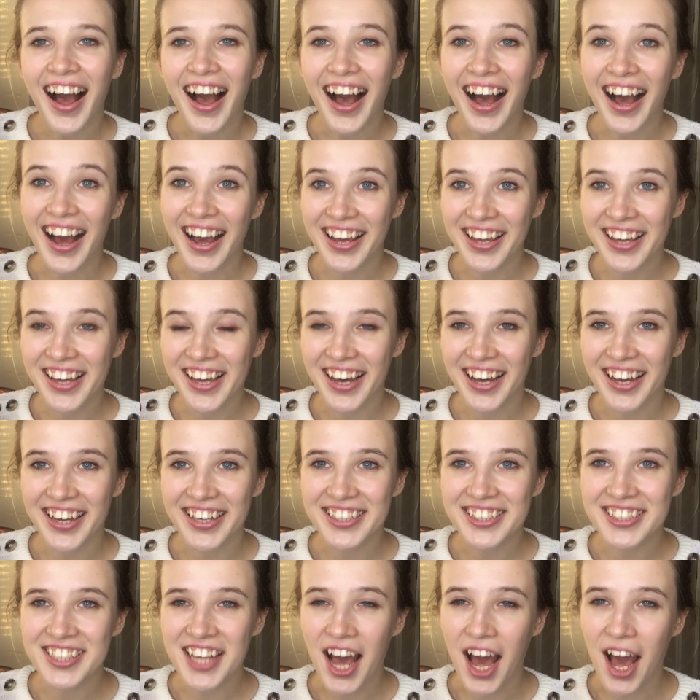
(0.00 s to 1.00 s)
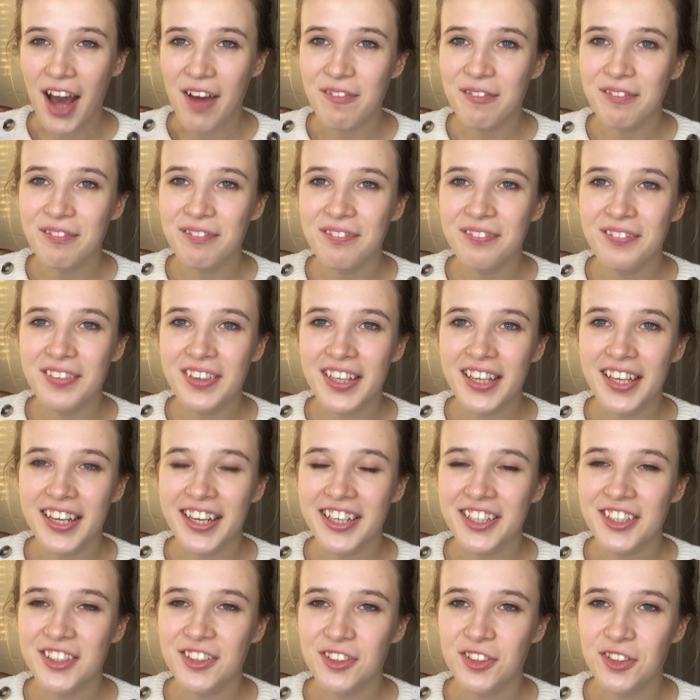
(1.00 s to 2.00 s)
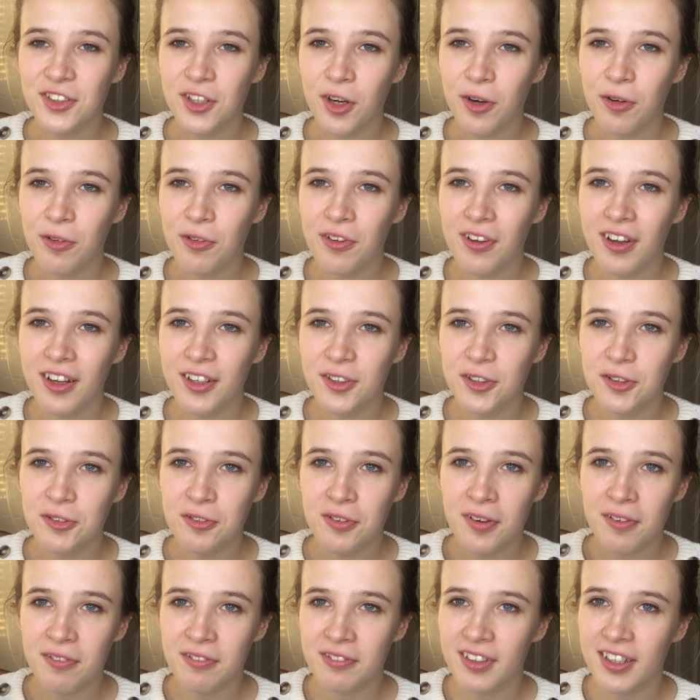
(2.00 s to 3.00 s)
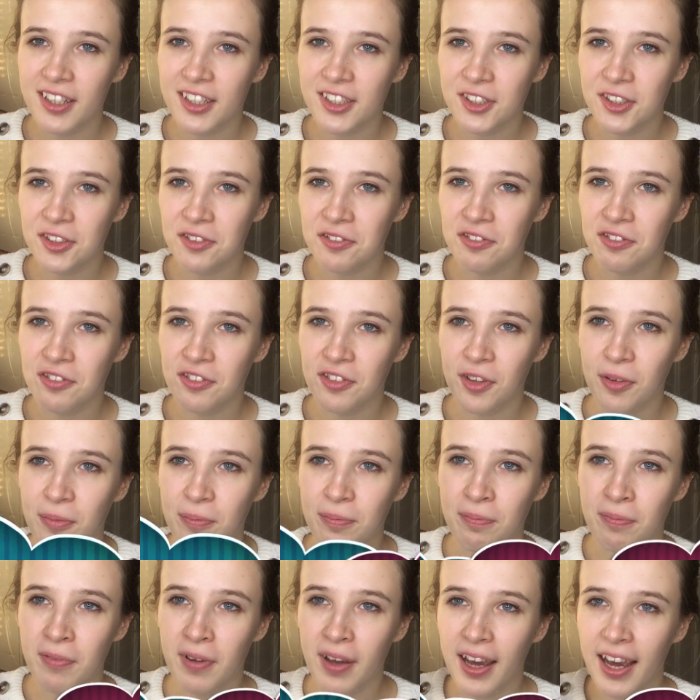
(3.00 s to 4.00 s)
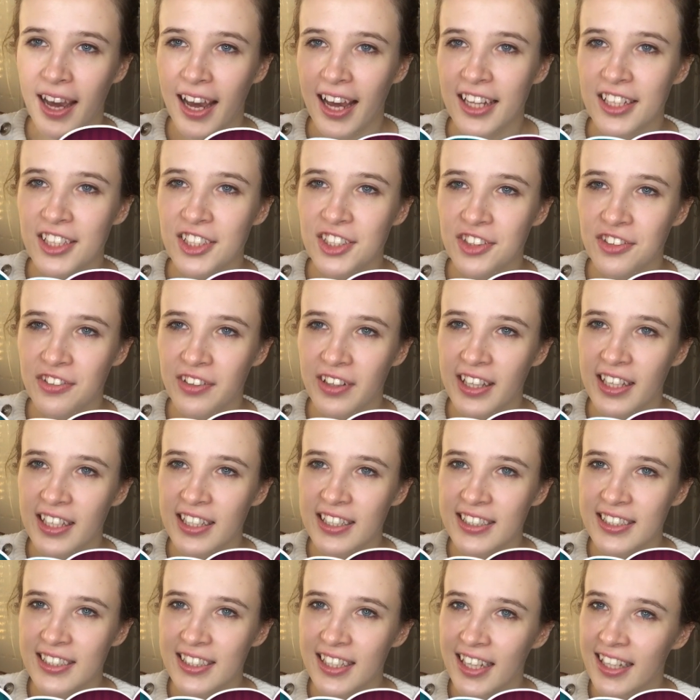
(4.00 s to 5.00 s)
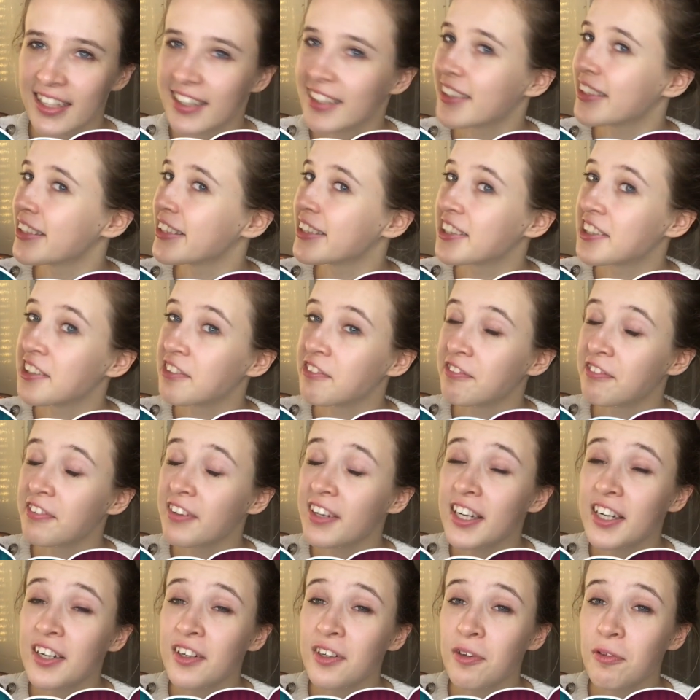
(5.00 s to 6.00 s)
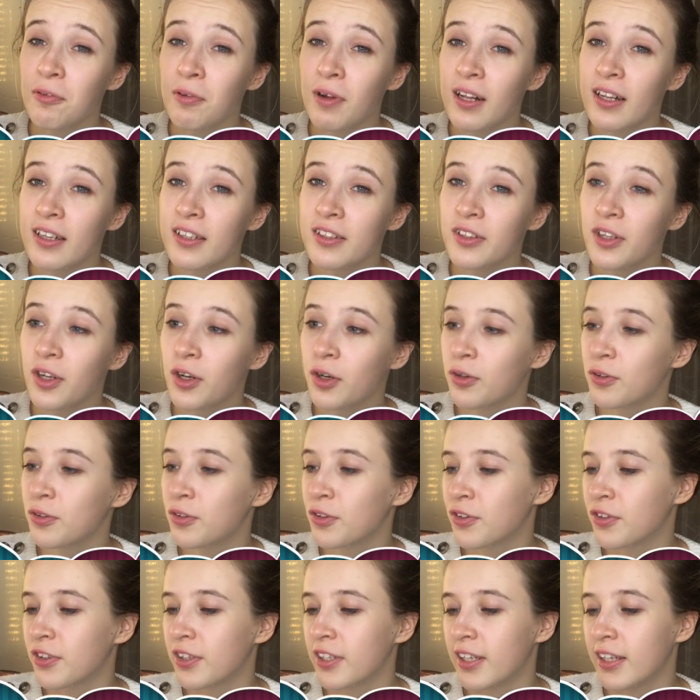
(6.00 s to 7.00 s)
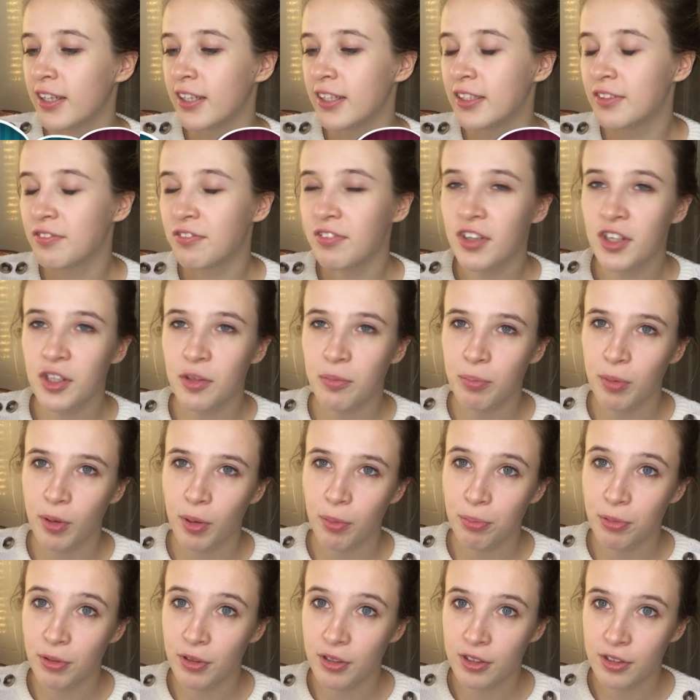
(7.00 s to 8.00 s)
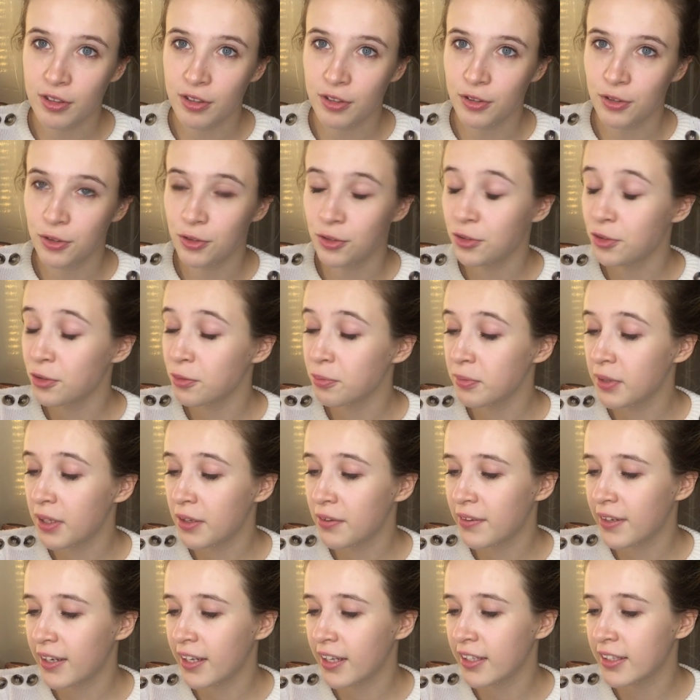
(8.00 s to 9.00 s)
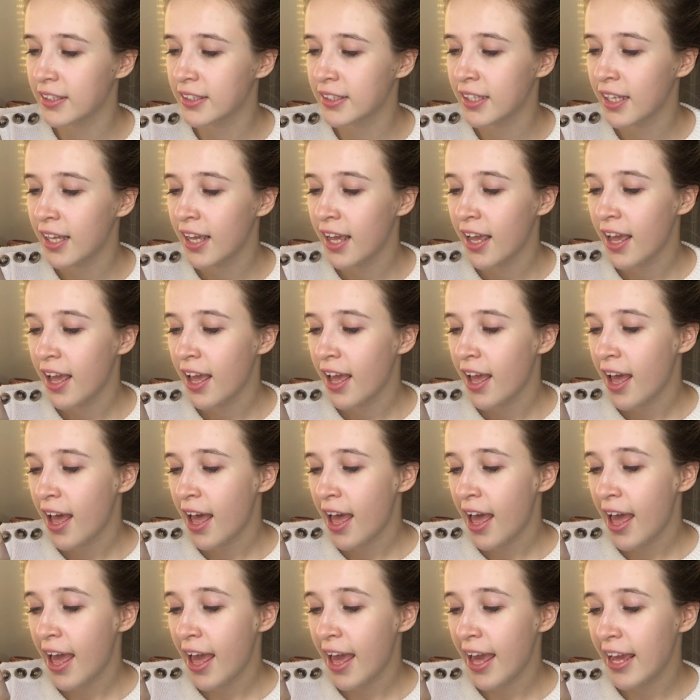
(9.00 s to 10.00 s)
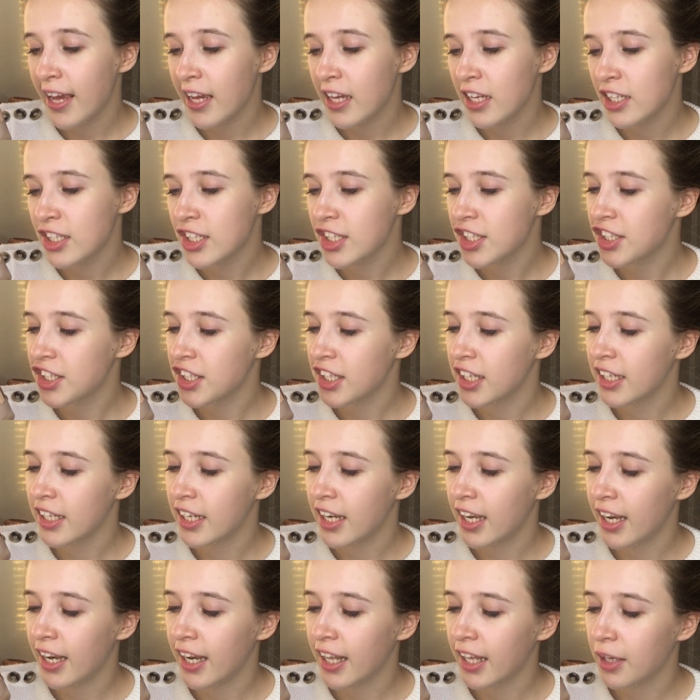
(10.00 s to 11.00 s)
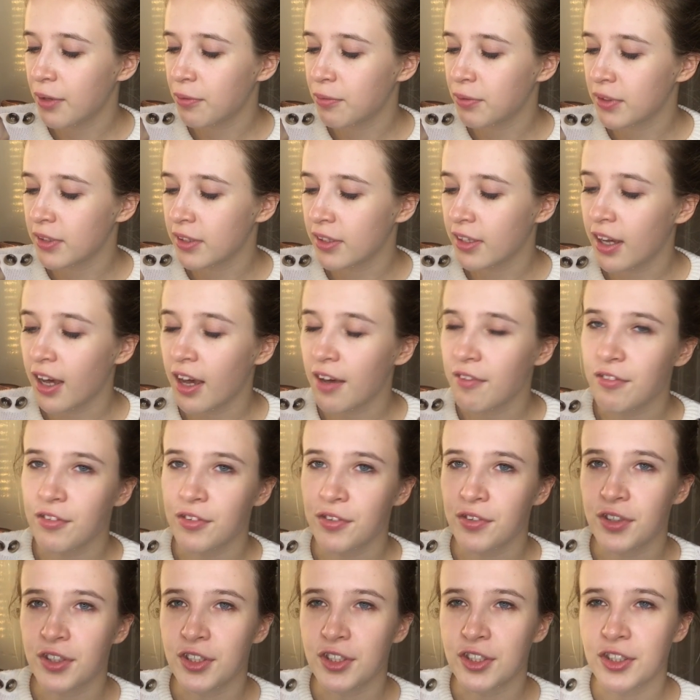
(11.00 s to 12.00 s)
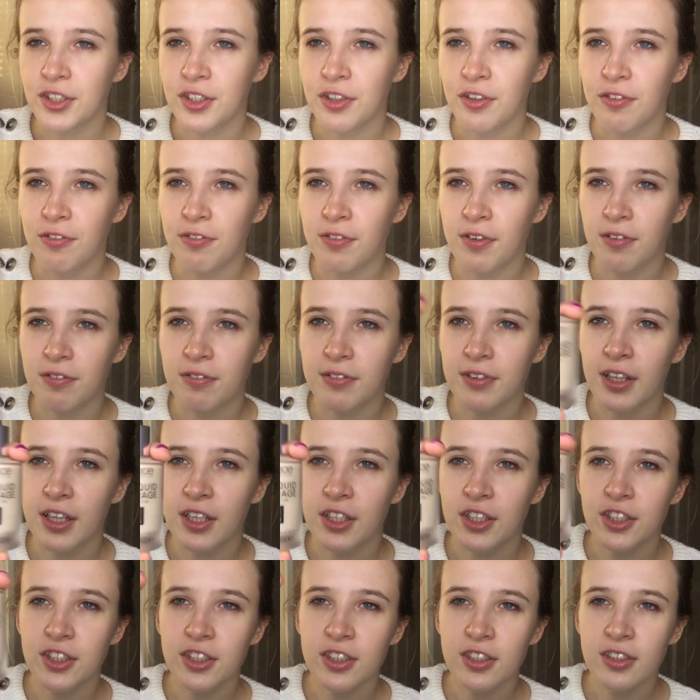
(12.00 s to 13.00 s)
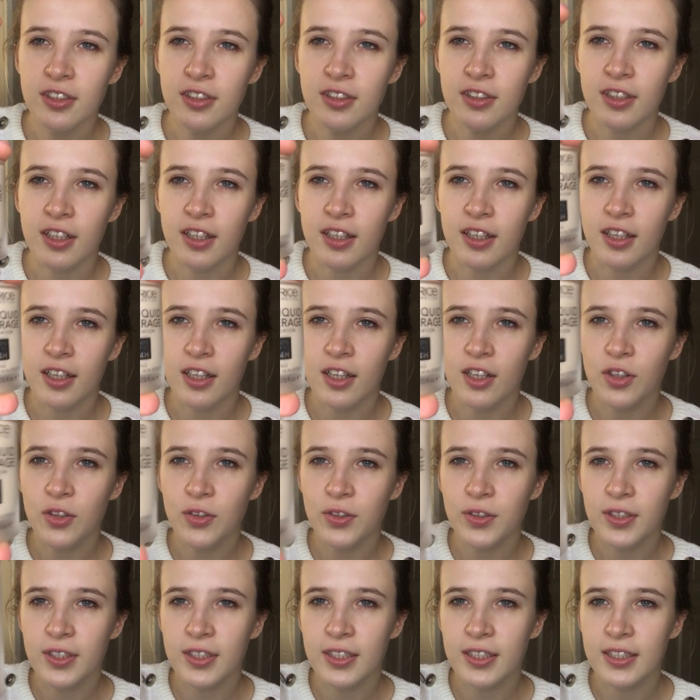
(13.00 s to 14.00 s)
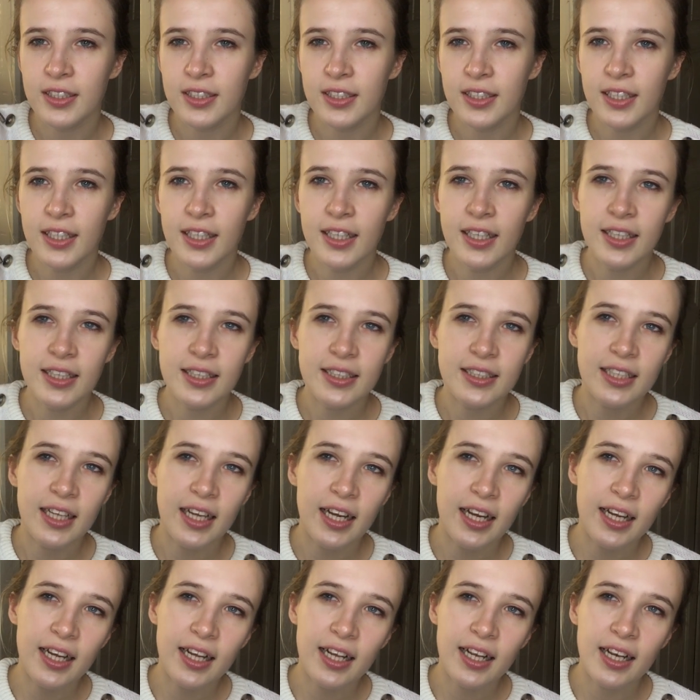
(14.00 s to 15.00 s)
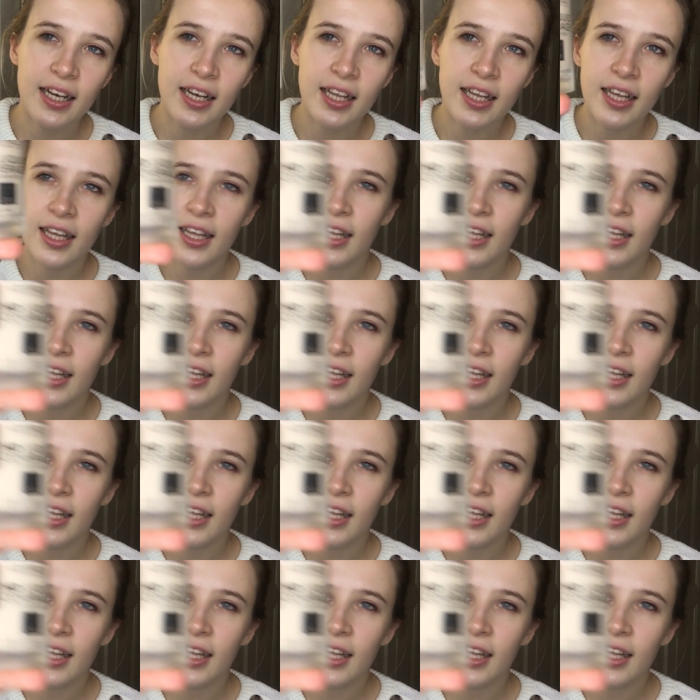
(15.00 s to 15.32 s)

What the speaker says: Hi guys, I'm here to show you a new foundation from Catrice, and this is the very well known, or at least very popular on YouTube nowadays, HD liquid coverage foundation that looks exactly